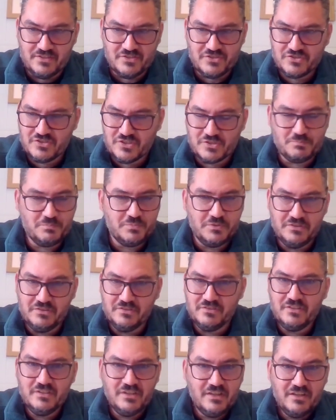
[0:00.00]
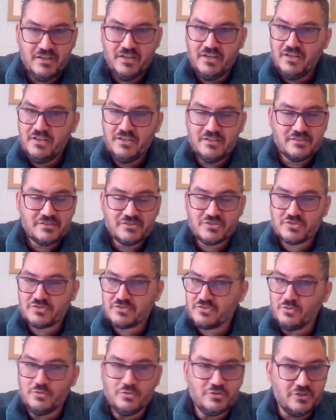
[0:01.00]
It's just been
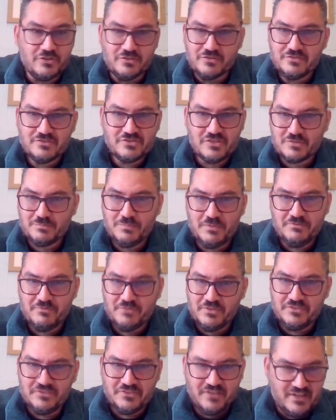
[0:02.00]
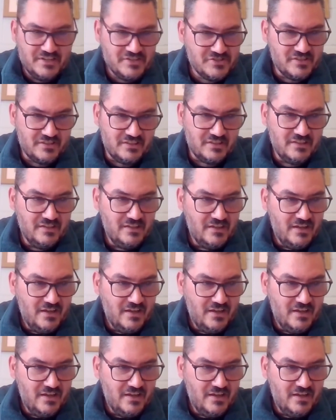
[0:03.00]
so good, just been fantastic.